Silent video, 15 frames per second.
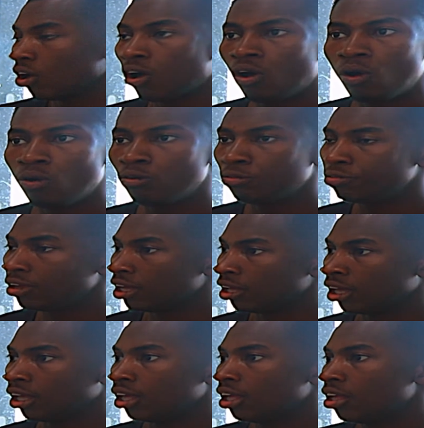The whole
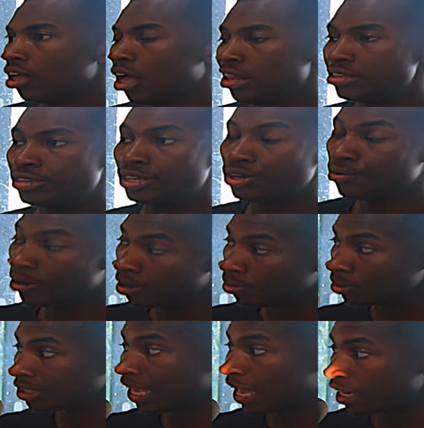thing, until I
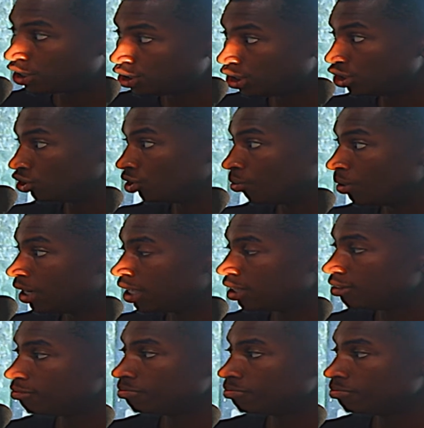was actually doing it.